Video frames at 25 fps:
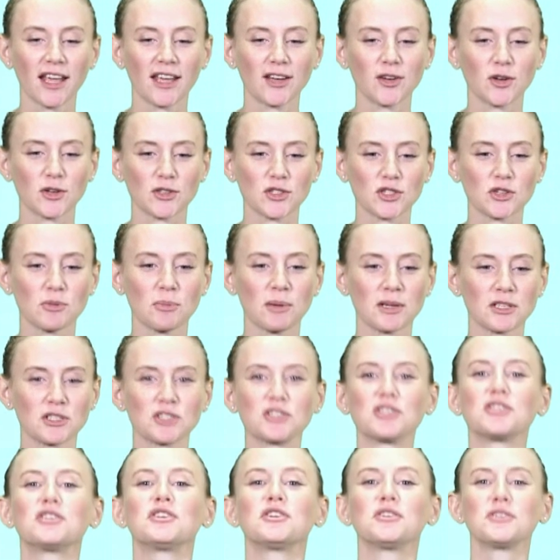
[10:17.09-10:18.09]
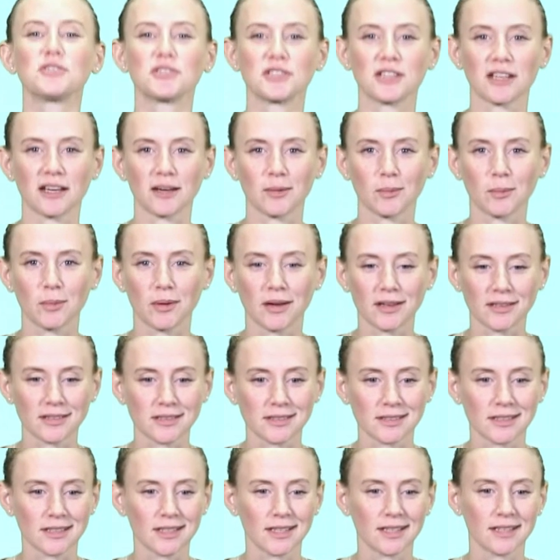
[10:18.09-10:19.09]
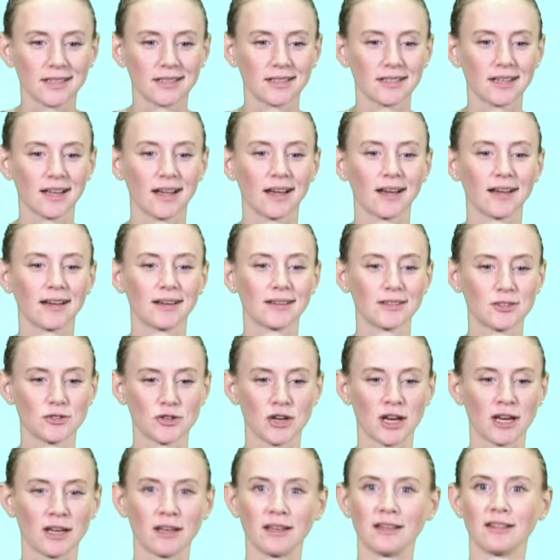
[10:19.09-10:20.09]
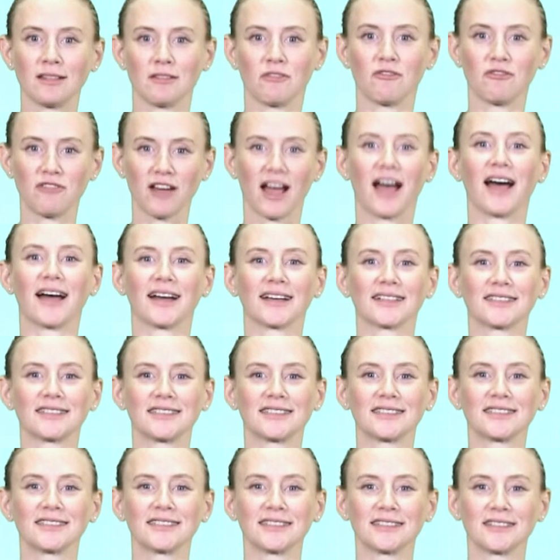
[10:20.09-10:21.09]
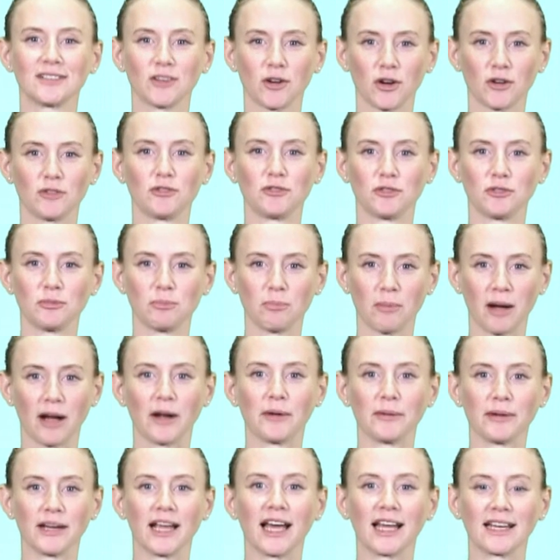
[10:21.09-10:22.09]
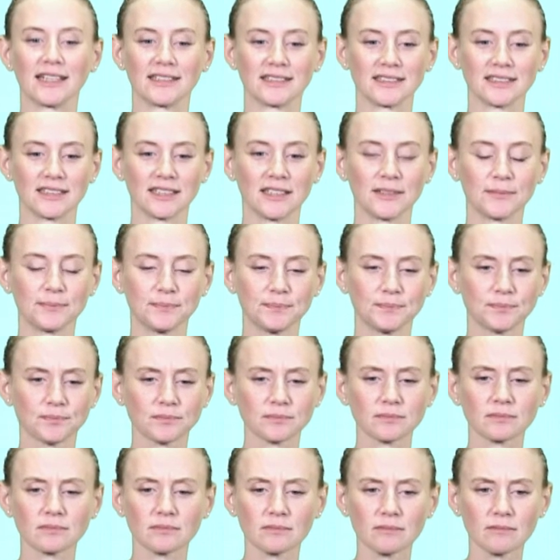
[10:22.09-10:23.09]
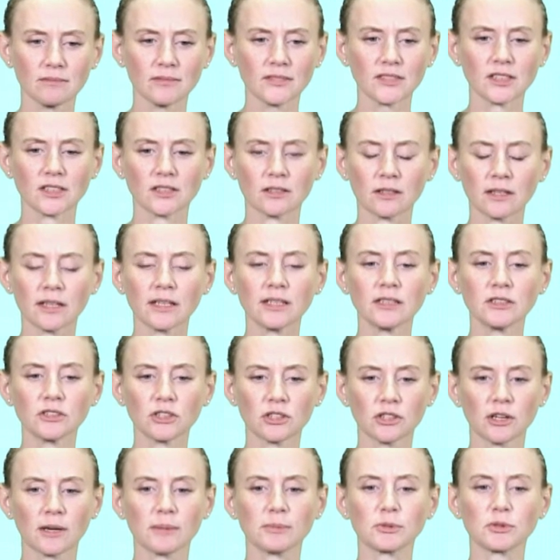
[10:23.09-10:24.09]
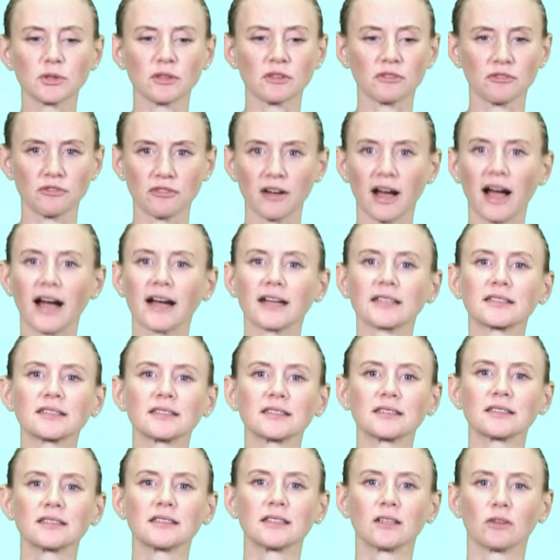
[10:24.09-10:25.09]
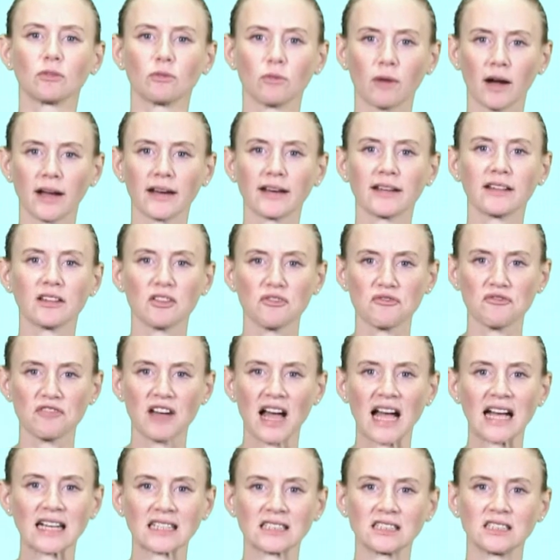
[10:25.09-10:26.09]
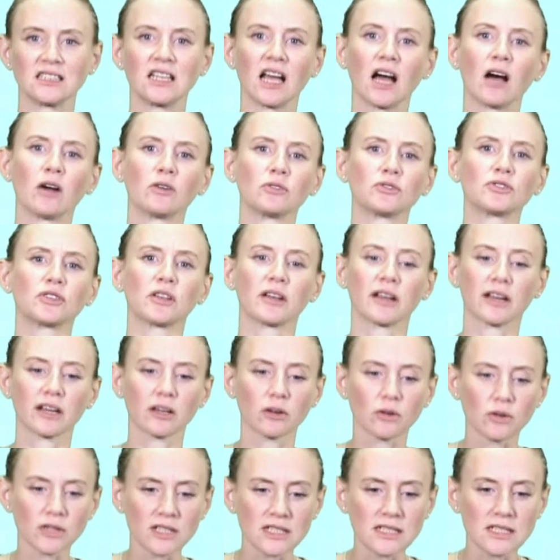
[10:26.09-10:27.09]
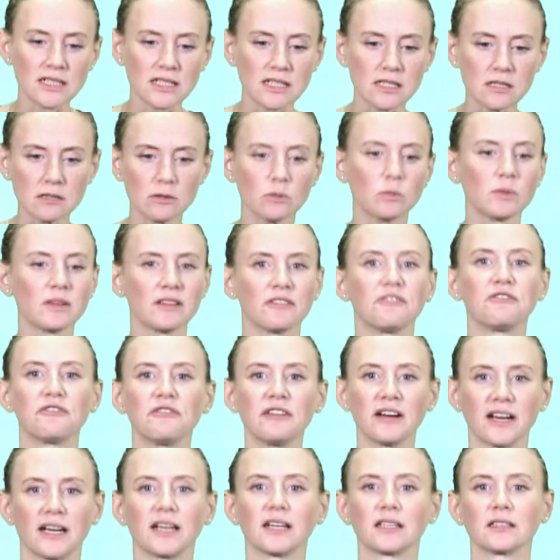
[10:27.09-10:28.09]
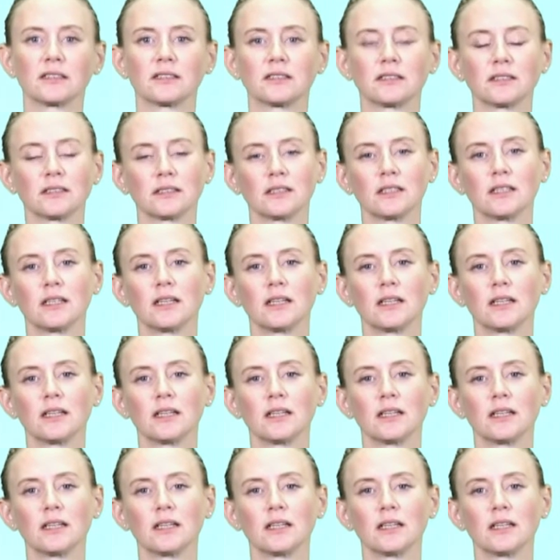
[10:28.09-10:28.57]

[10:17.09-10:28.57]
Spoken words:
Not so much deducing, but checking the facts of my reality. So getting to grips with the facts, writing the facts down so that I can only deal with the facts.